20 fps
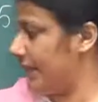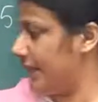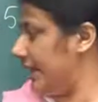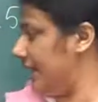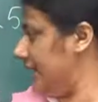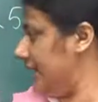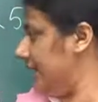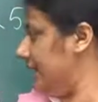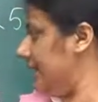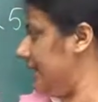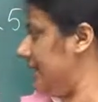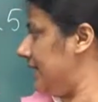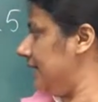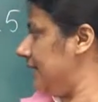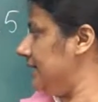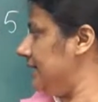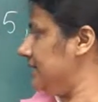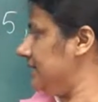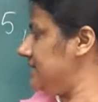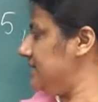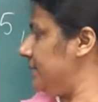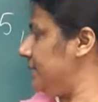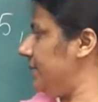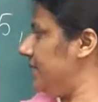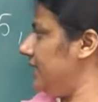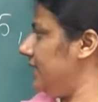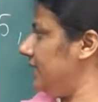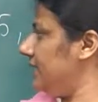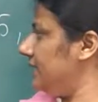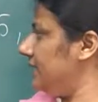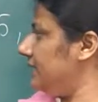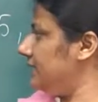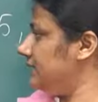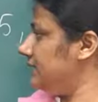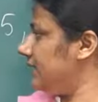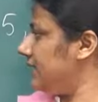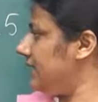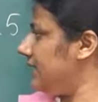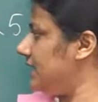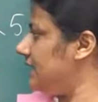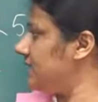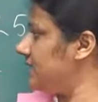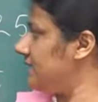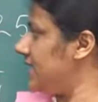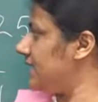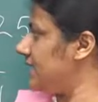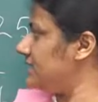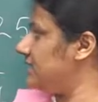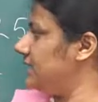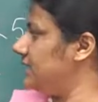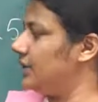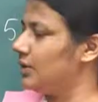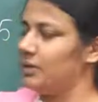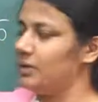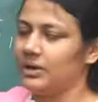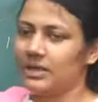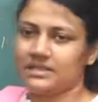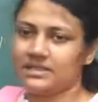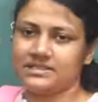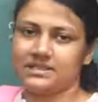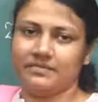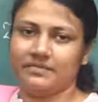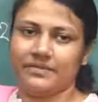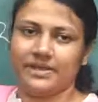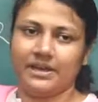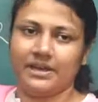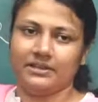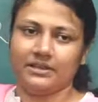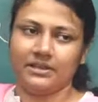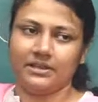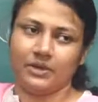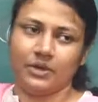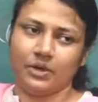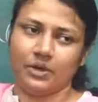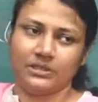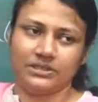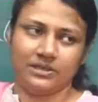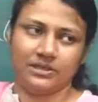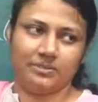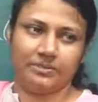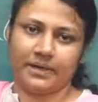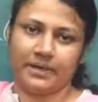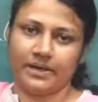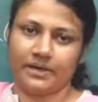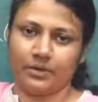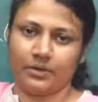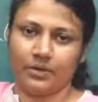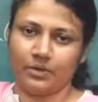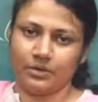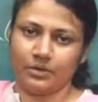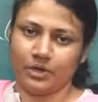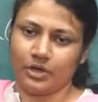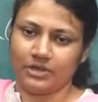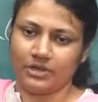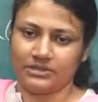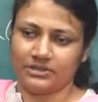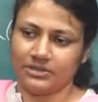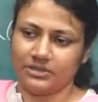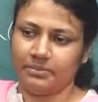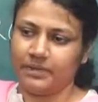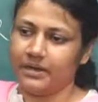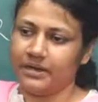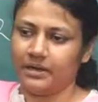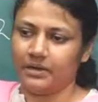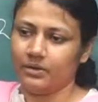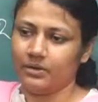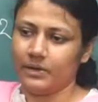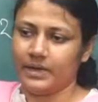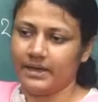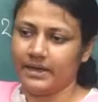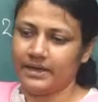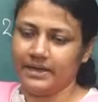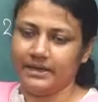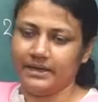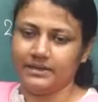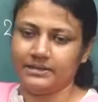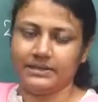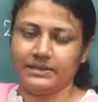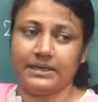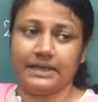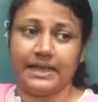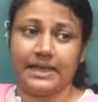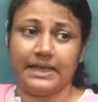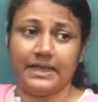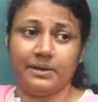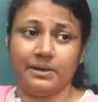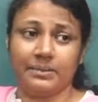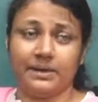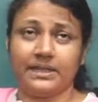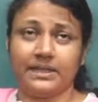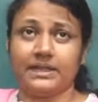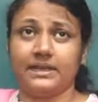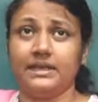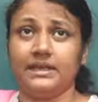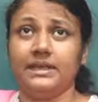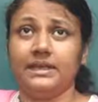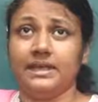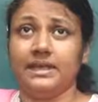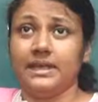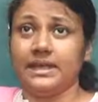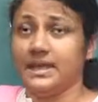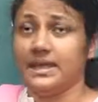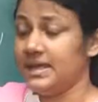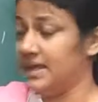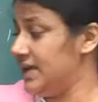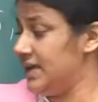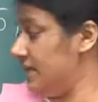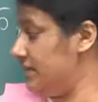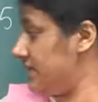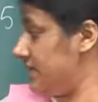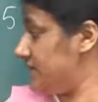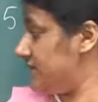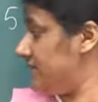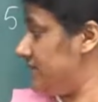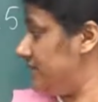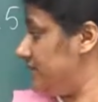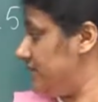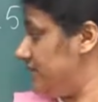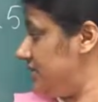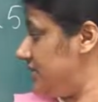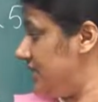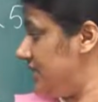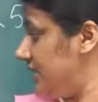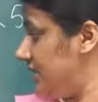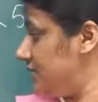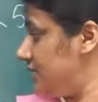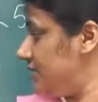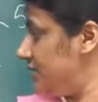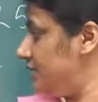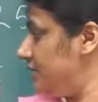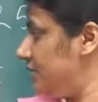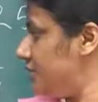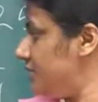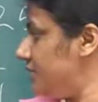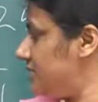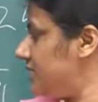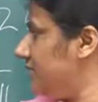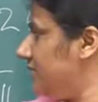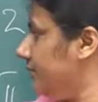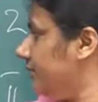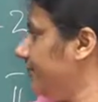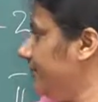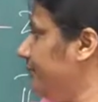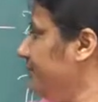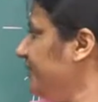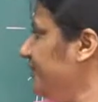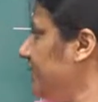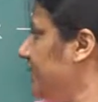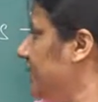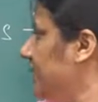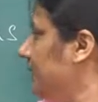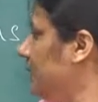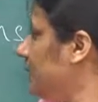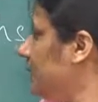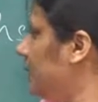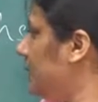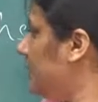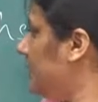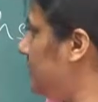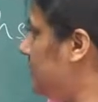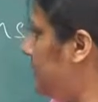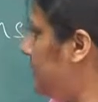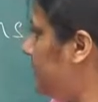He nenu cheppanu kada, he was actually ruling somewhere in the northern part. Northern part lo ayana eluthunaru ayinapatikini he was given charge of Jerusalem. You know the